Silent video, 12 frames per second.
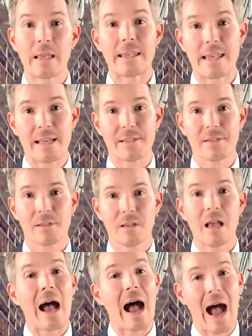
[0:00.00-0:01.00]
Yes,
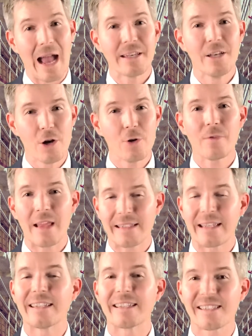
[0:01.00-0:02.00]
I know
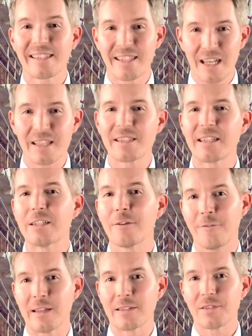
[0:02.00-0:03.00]
that's a disgusting
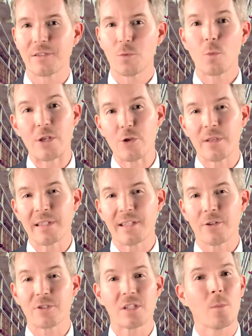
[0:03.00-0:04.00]
defense when you
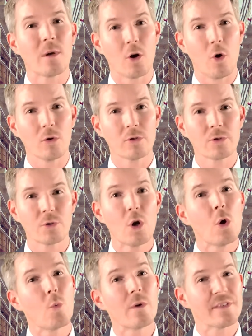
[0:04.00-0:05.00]
consider someone older
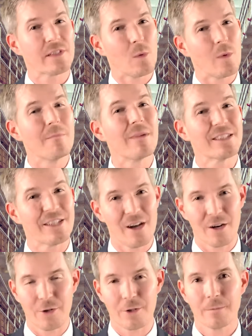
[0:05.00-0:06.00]
with someone much
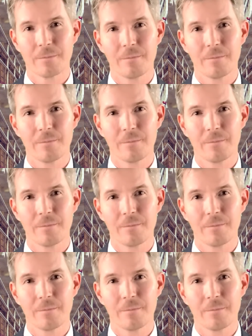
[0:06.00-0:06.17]
younger.